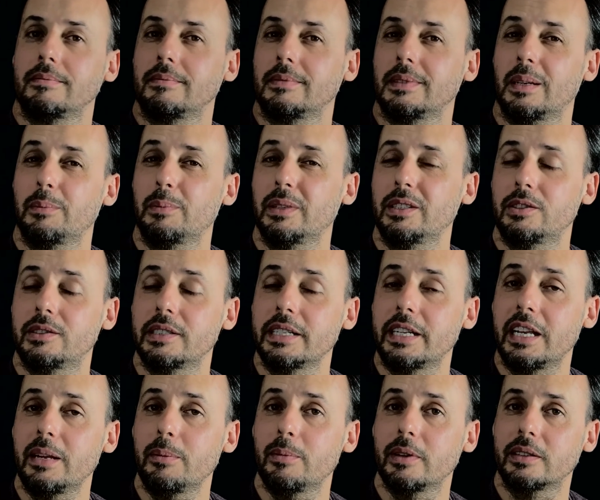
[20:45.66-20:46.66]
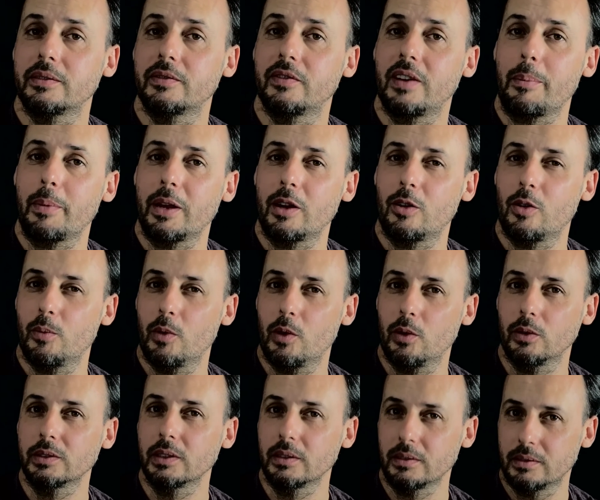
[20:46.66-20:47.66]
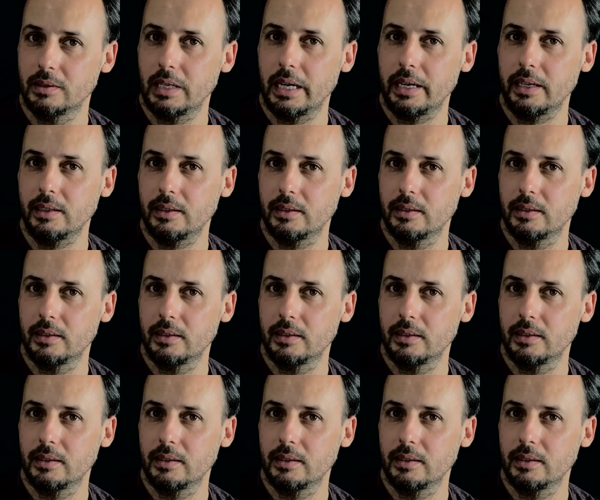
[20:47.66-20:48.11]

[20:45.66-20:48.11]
A bit tricky, but flamenco mode, right?